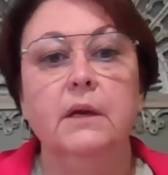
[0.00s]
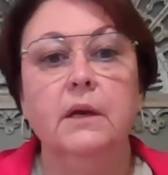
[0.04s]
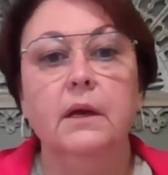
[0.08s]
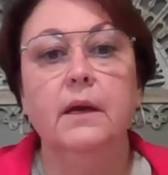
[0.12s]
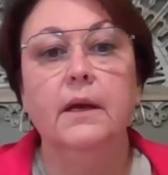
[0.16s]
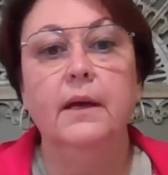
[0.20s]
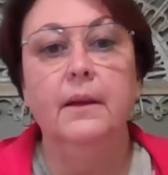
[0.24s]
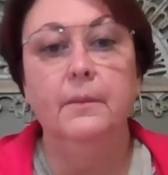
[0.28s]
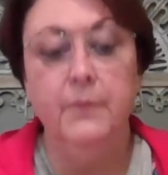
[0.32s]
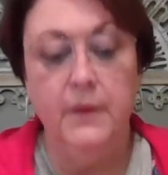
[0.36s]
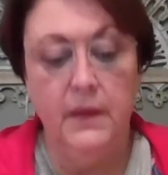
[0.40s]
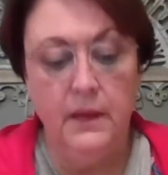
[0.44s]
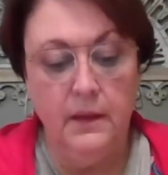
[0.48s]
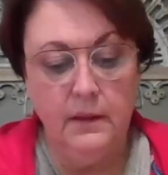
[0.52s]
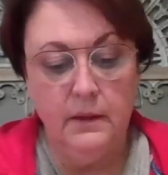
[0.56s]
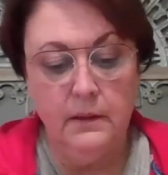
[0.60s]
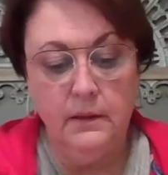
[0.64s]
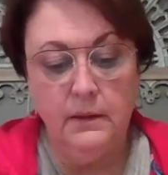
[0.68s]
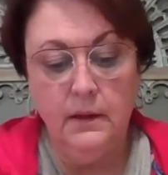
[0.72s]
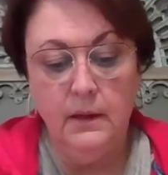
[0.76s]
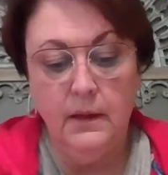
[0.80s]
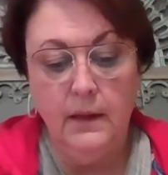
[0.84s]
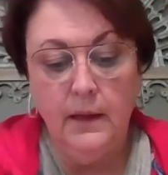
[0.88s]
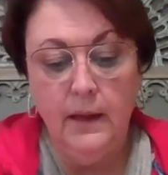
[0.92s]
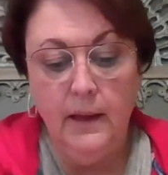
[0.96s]
come
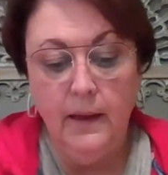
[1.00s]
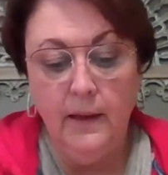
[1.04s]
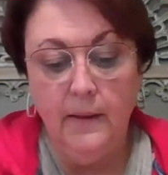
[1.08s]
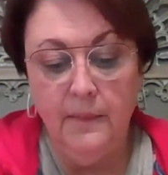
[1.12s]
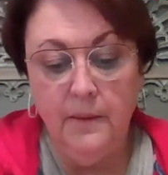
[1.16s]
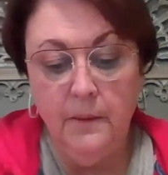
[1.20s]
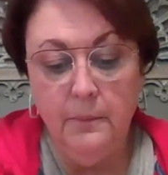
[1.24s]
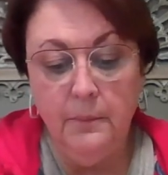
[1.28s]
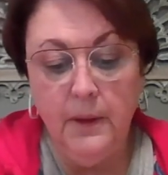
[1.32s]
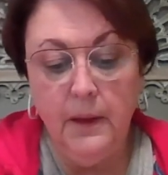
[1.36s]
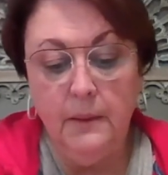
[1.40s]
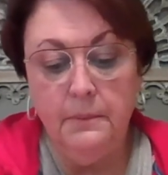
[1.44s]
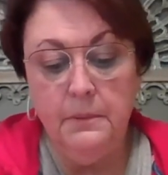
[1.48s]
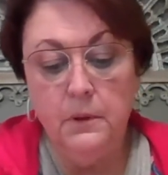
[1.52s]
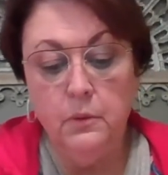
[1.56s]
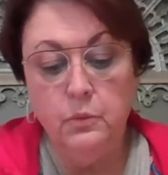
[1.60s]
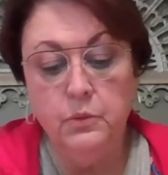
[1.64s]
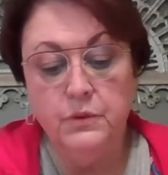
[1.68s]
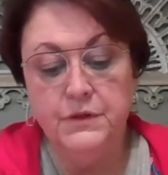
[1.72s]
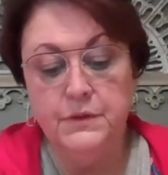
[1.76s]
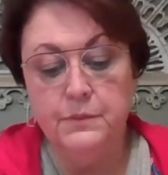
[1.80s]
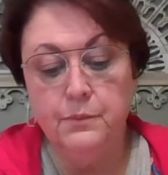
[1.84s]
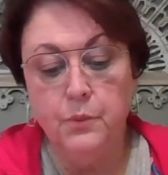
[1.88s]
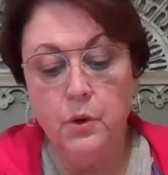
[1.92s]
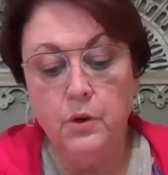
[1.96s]
in, and the baby
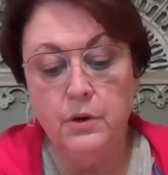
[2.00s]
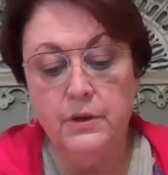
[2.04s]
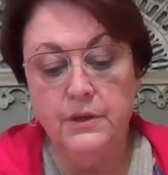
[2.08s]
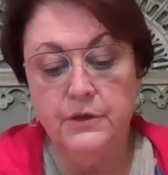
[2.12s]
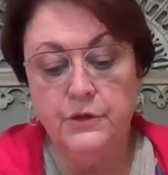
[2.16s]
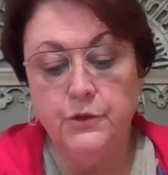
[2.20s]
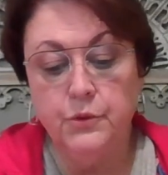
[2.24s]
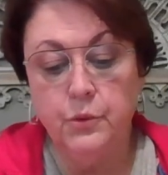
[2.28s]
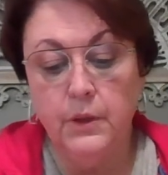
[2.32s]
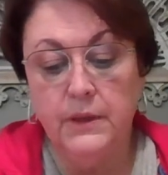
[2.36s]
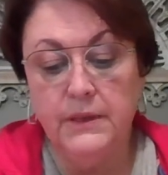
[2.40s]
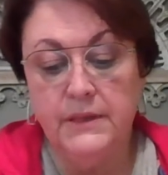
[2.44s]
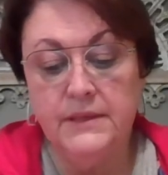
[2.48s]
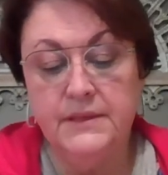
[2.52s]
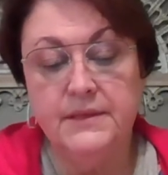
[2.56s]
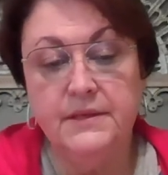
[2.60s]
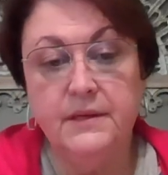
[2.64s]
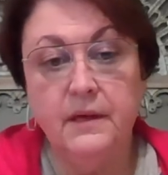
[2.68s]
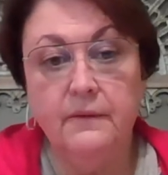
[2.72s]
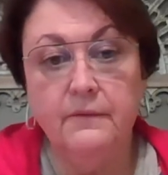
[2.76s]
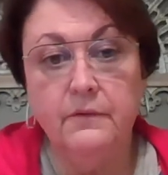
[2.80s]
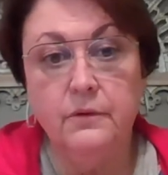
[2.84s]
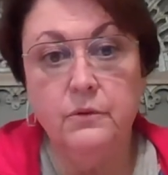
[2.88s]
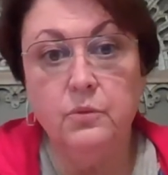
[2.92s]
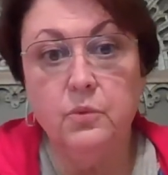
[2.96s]
was born at
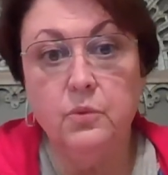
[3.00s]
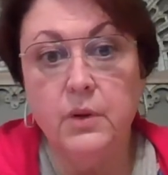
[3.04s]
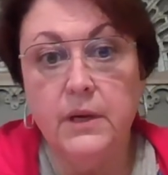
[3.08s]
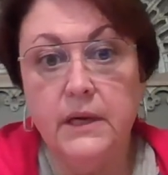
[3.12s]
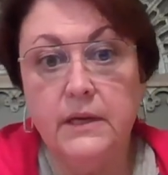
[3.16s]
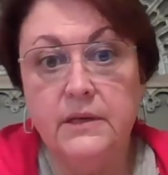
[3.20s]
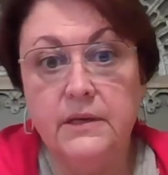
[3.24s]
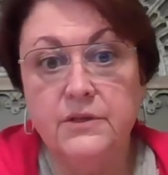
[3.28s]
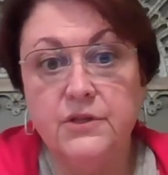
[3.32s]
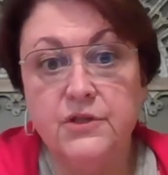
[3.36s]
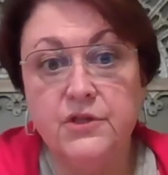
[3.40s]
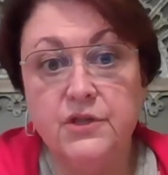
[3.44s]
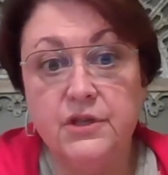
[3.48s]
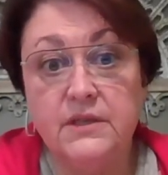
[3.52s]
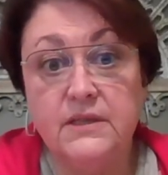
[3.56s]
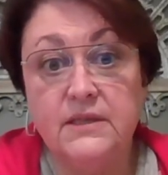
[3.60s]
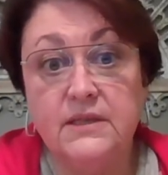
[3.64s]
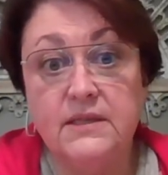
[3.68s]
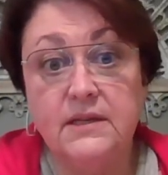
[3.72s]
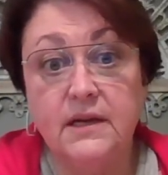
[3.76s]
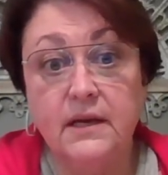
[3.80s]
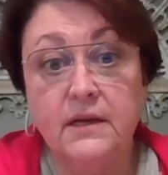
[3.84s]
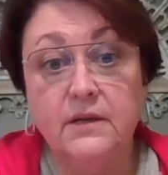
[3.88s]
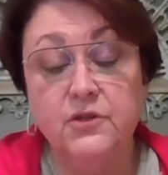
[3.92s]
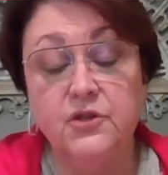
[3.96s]
27 weeks
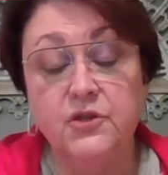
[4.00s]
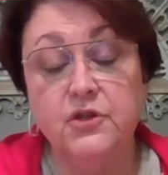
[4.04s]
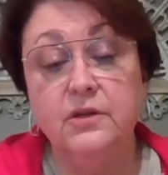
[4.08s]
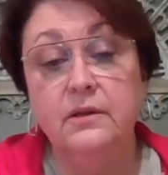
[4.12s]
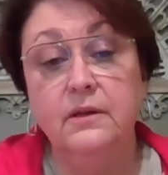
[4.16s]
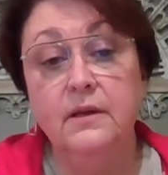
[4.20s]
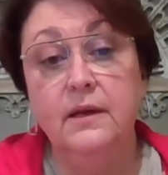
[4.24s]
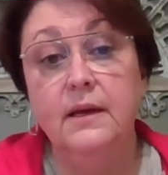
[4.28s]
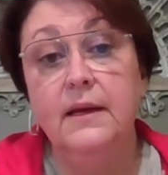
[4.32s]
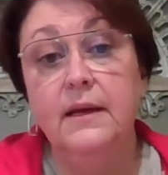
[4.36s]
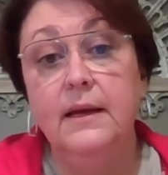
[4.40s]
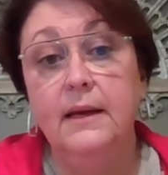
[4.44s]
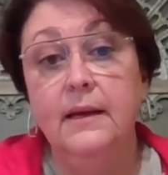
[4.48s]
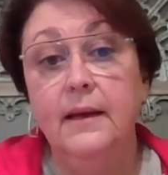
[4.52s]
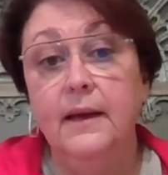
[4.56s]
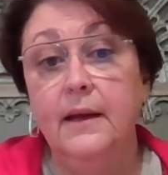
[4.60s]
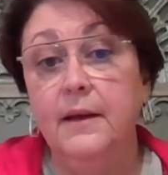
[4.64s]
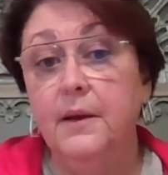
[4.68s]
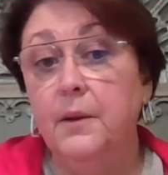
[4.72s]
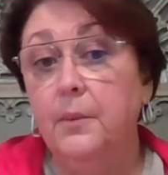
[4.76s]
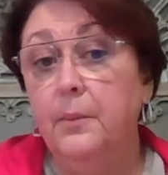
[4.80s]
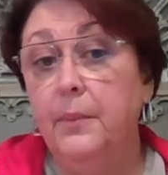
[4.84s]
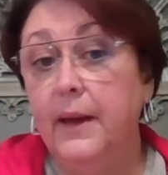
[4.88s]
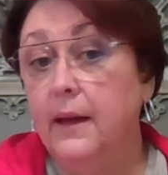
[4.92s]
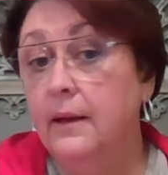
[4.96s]
gestation
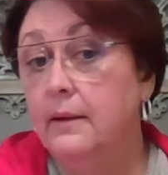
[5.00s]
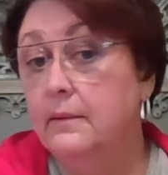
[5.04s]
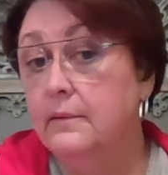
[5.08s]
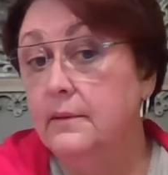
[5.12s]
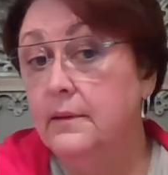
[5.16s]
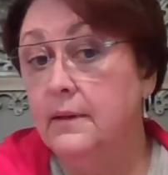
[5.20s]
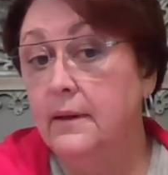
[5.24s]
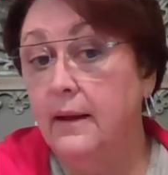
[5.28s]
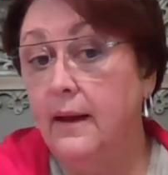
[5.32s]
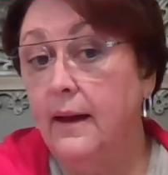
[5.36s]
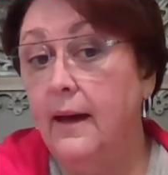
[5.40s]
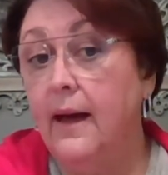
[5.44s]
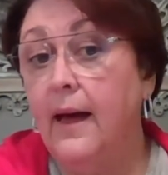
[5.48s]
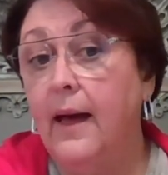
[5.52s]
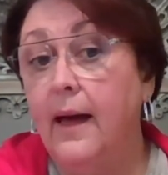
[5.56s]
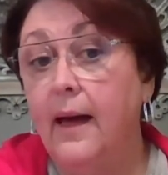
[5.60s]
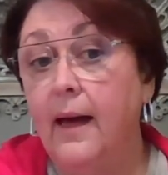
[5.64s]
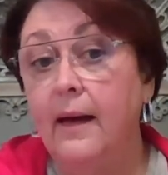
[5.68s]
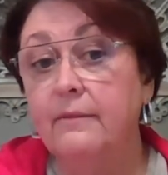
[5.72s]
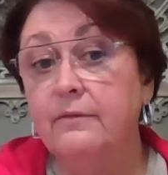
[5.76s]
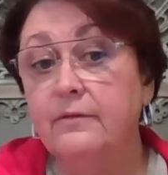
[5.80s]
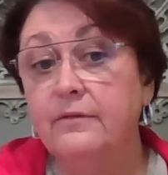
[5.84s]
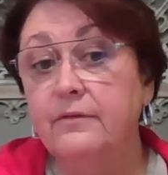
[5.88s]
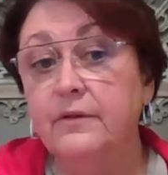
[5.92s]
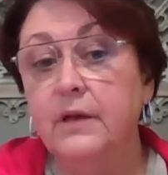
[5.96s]
in a pound and a
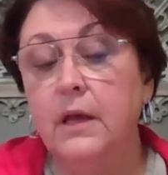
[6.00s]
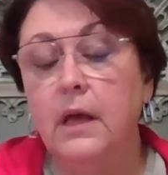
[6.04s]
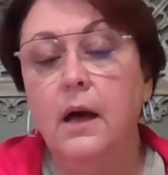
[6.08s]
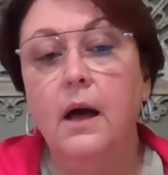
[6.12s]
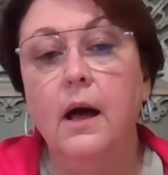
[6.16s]
half,